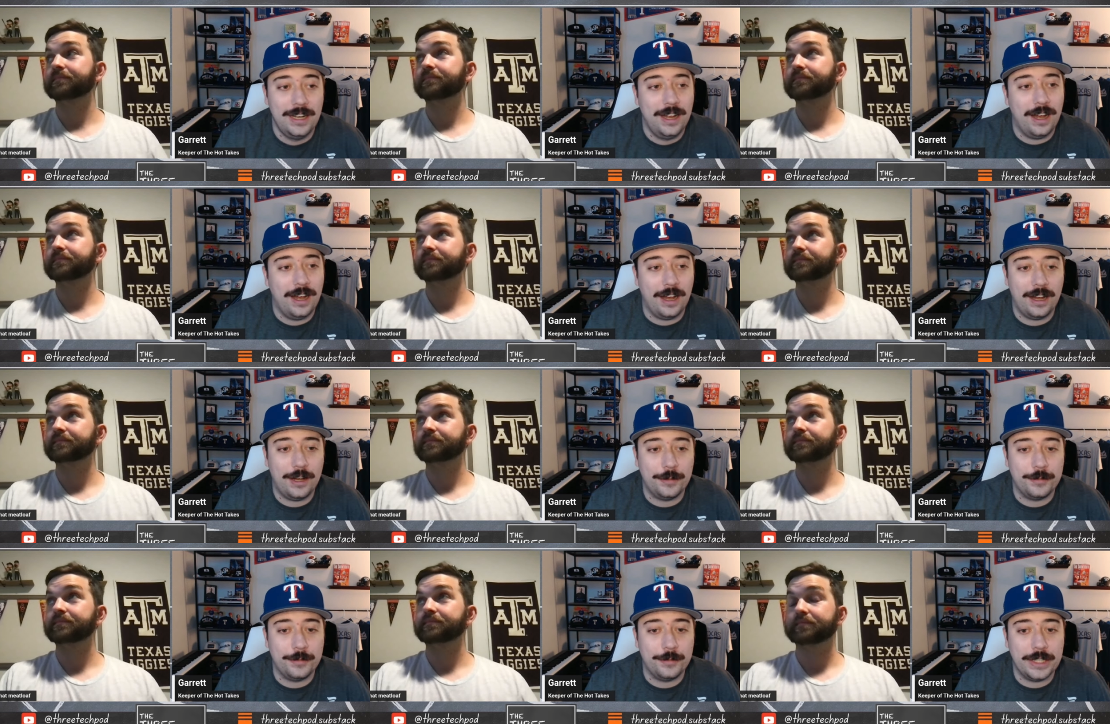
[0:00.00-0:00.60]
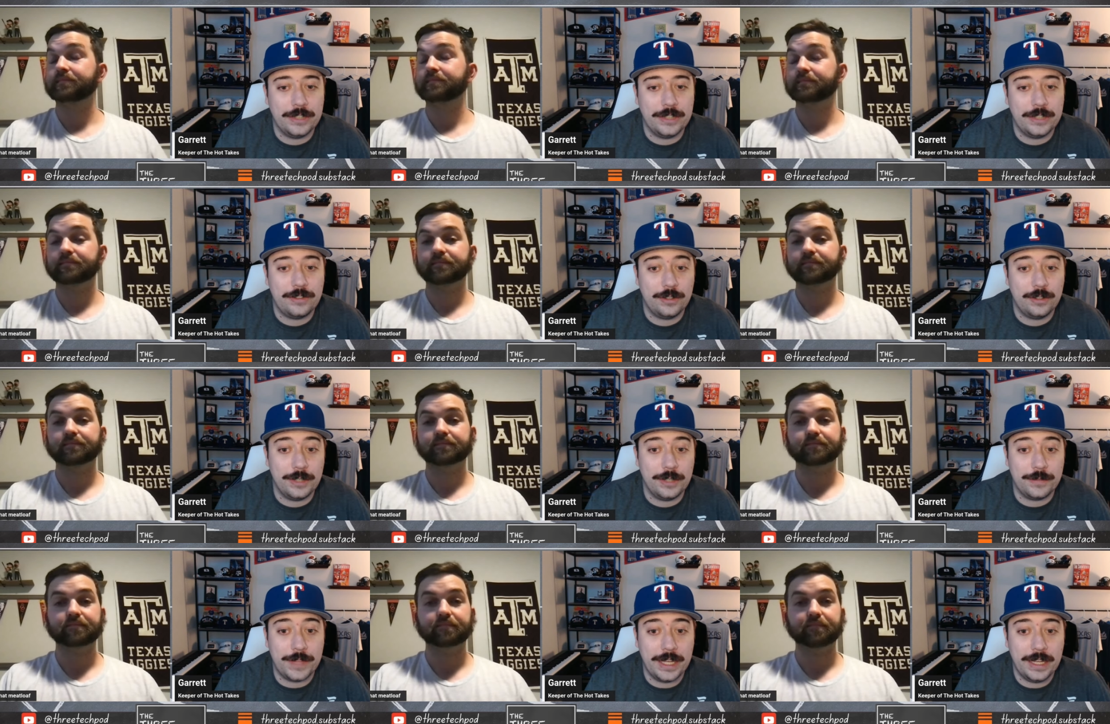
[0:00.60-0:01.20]
Speaker 1: Um, and so, if
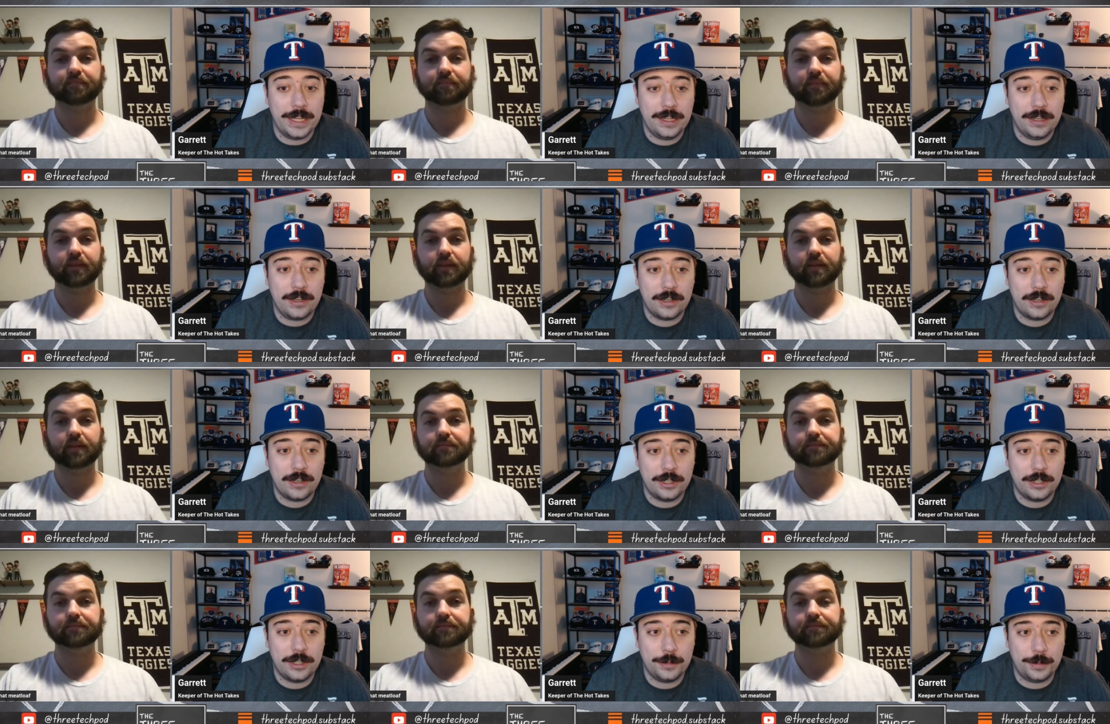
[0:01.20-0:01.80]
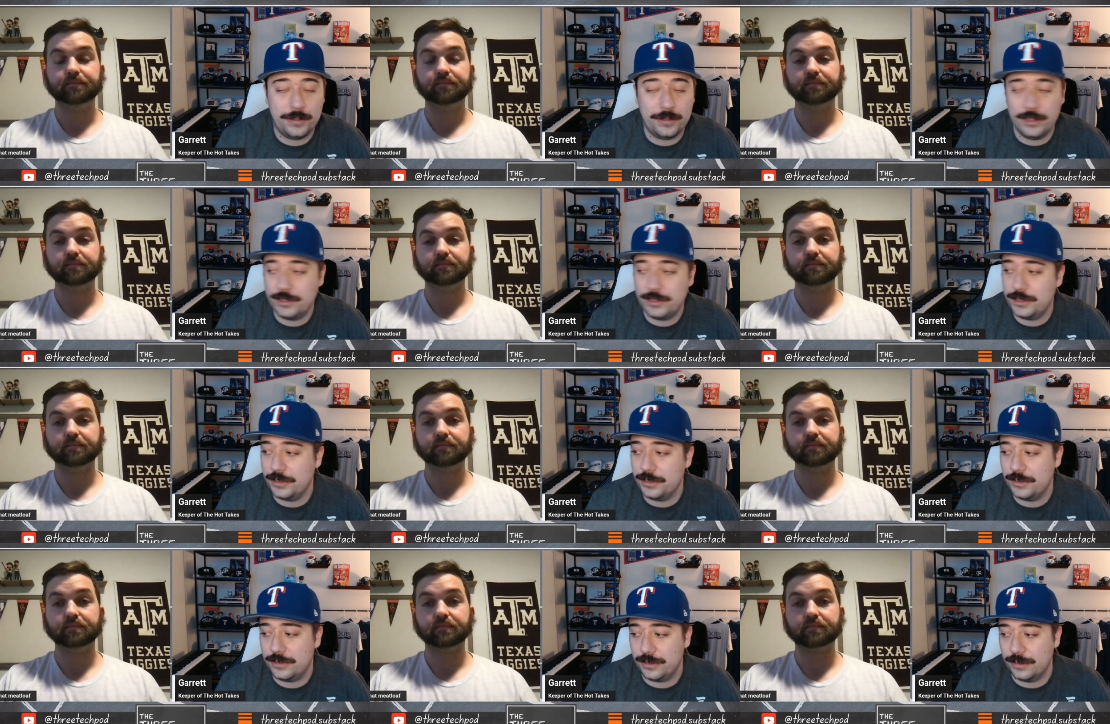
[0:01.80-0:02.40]
they are in a position
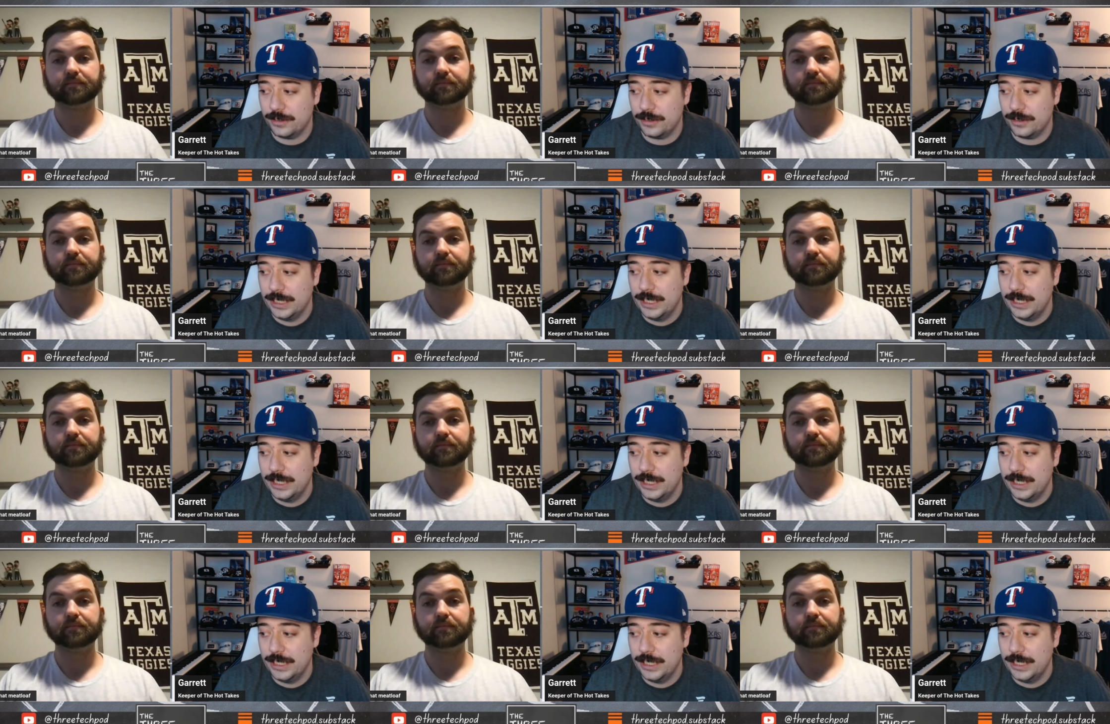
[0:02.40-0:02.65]
to